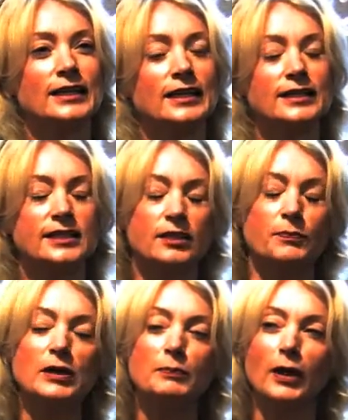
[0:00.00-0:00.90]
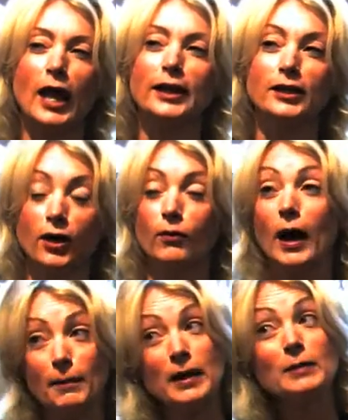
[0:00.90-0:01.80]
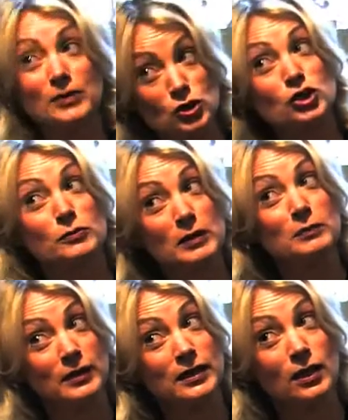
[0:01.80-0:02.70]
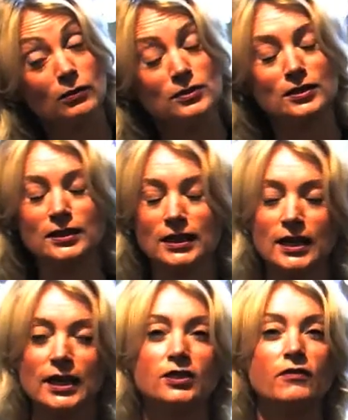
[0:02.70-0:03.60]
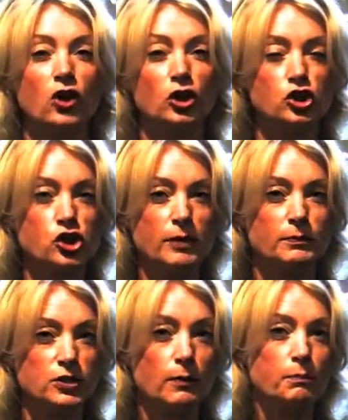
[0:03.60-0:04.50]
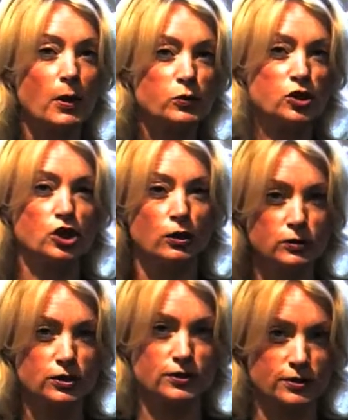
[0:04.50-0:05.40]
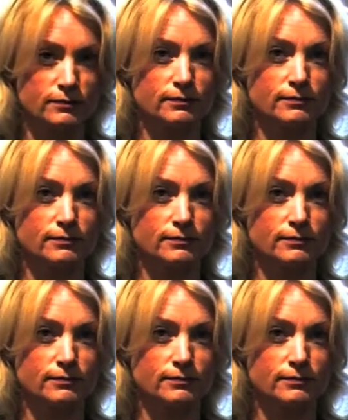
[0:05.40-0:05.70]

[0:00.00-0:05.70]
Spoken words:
He said, the people I know, and maybe it's just the people he knows, they've got chips on both shoulders.